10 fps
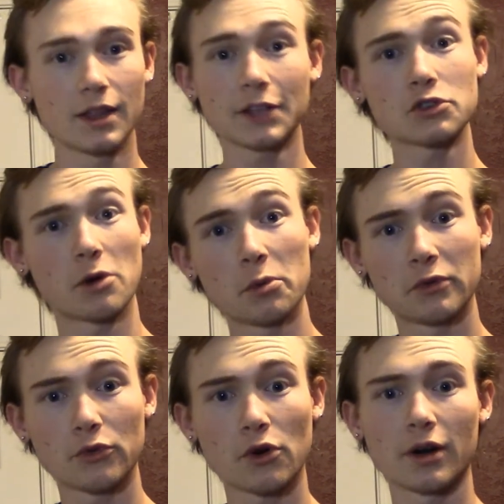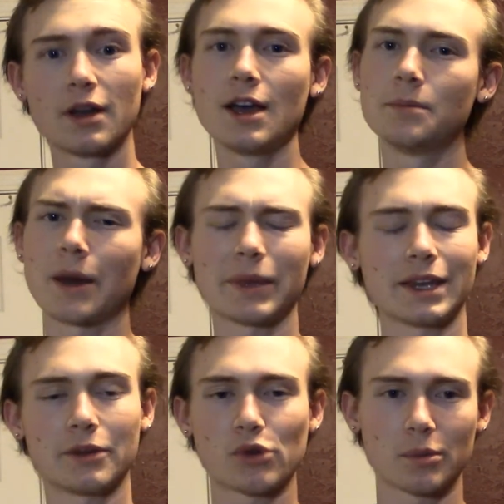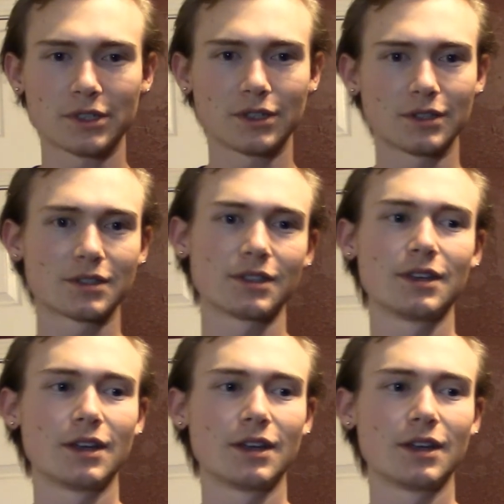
That's what I'm hoping for. Not making any promises.